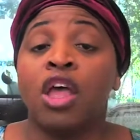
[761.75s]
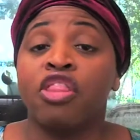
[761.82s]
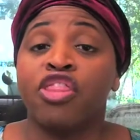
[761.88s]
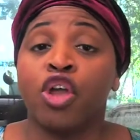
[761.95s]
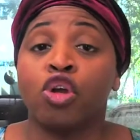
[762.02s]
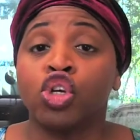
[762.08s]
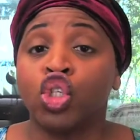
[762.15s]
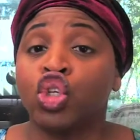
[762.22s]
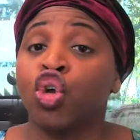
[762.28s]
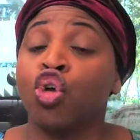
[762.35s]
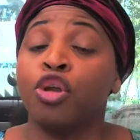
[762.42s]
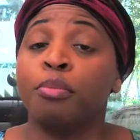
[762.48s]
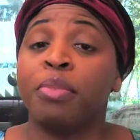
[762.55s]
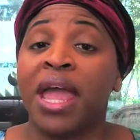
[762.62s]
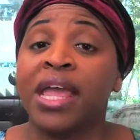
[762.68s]
There are
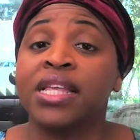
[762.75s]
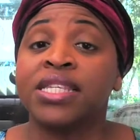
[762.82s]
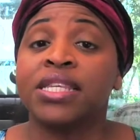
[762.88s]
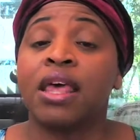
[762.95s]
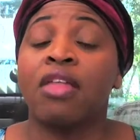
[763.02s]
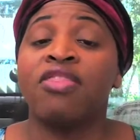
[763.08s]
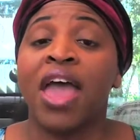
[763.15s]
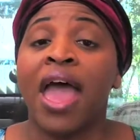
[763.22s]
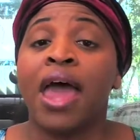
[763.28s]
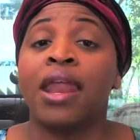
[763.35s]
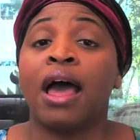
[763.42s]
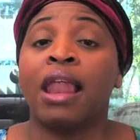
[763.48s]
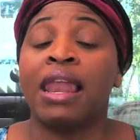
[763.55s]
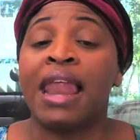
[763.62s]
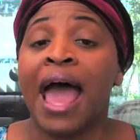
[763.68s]
certain banks that
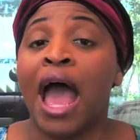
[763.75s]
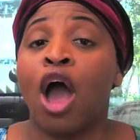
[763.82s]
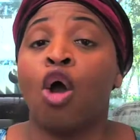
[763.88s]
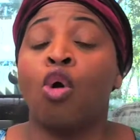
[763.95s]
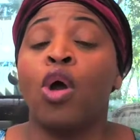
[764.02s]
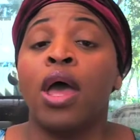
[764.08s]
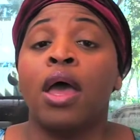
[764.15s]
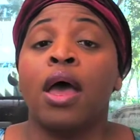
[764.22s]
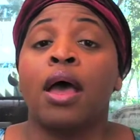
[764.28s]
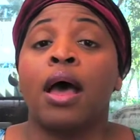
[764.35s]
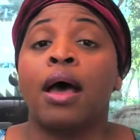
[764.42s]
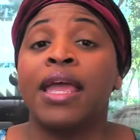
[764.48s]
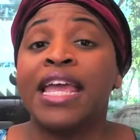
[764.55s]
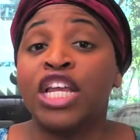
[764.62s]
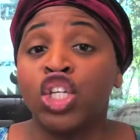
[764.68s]
allow
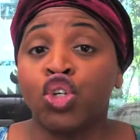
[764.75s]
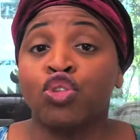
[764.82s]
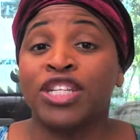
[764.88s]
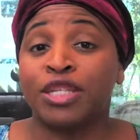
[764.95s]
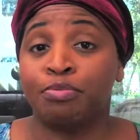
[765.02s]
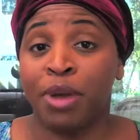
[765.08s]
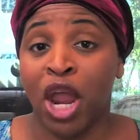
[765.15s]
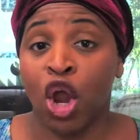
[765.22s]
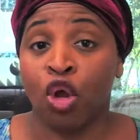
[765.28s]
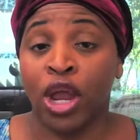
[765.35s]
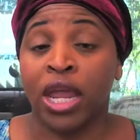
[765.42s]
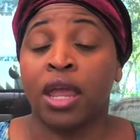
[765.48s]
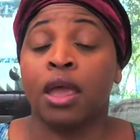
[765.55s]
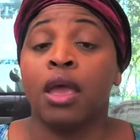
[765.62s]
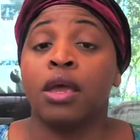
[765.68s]

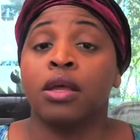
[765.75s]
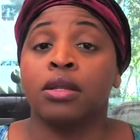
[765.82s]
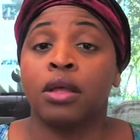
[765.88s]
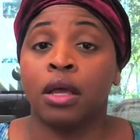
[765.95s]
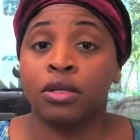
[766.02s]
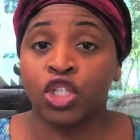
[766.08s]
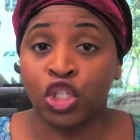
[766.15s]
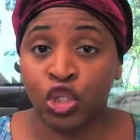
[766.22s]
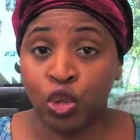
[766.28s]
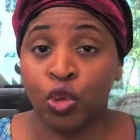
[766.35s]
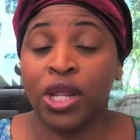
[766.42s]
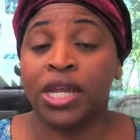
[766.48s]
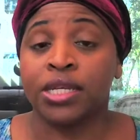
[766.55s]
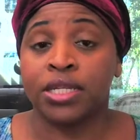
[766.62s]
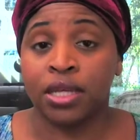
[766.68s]
interest-bearing
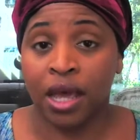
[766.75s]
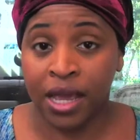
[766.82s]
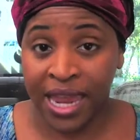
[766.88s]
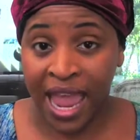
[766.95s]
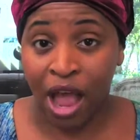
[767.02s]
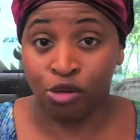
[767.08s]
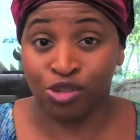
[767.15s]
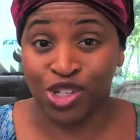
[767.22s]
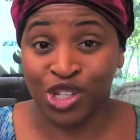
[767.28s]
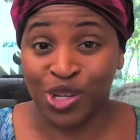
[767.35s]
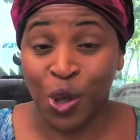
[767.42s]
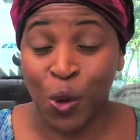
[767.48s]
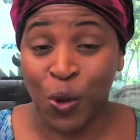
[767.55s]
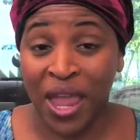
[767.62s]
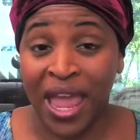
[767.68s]
student
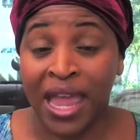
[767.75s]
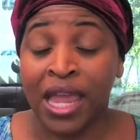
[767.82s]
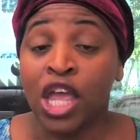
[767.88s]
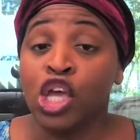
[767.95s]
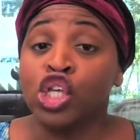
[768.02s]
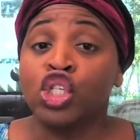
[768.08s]
accounts, okay?